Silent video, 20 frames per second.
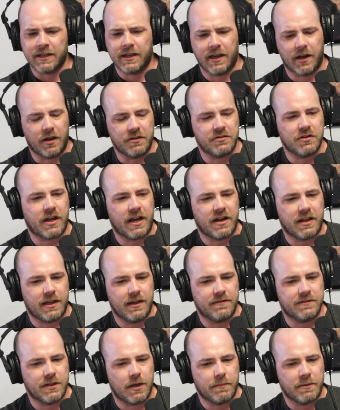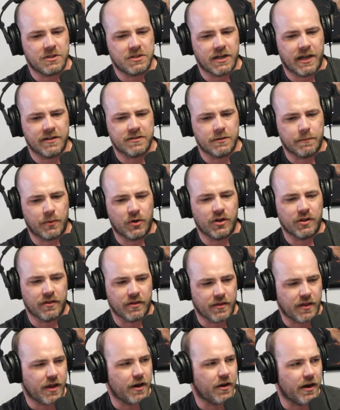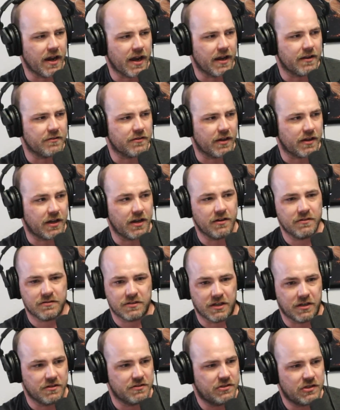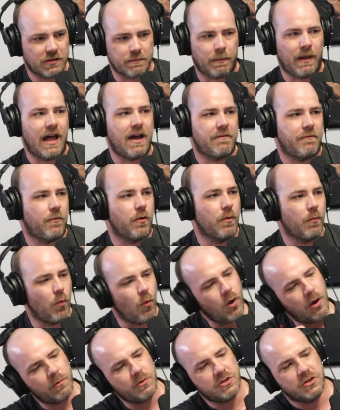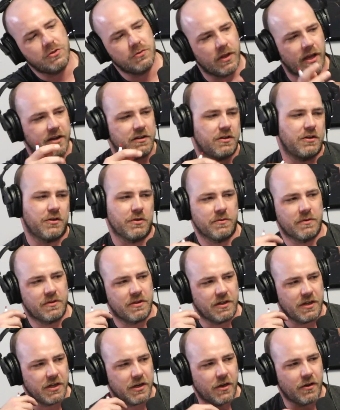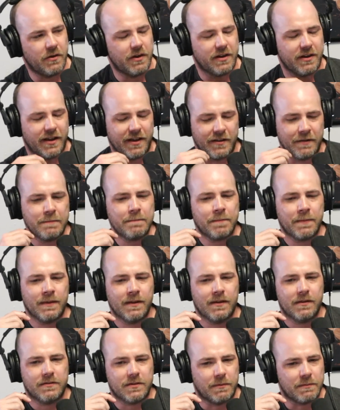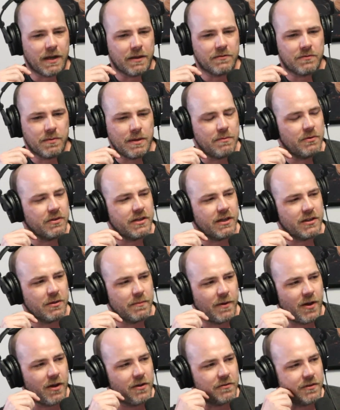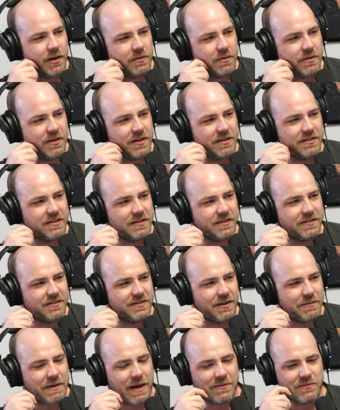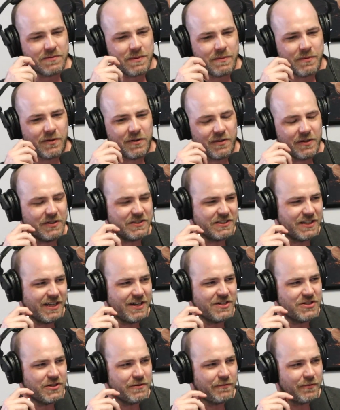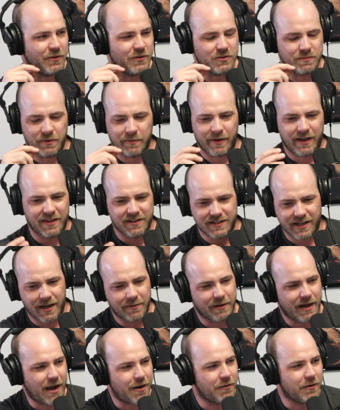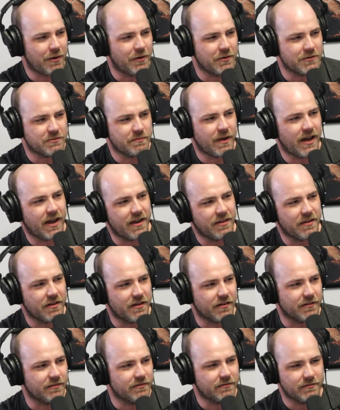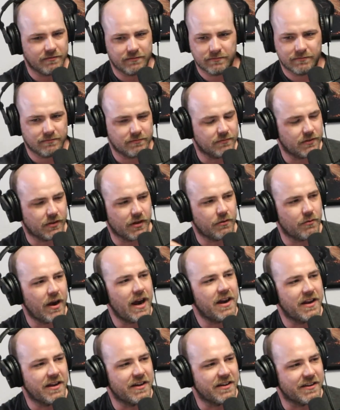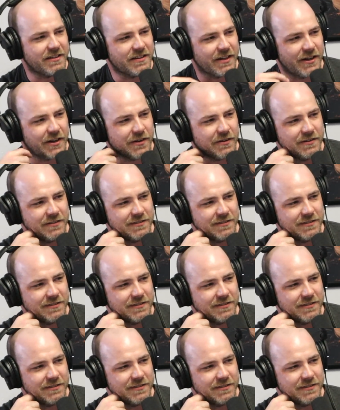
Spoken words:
It also kind of gives them a chance to put it in their hands. Like, here's this platform. What would you like to do with it? And, sometimes people take the ball and run with it, and sometimes people are a little skittish at first, but by the time an hour goes by, they're They're right in it, you know?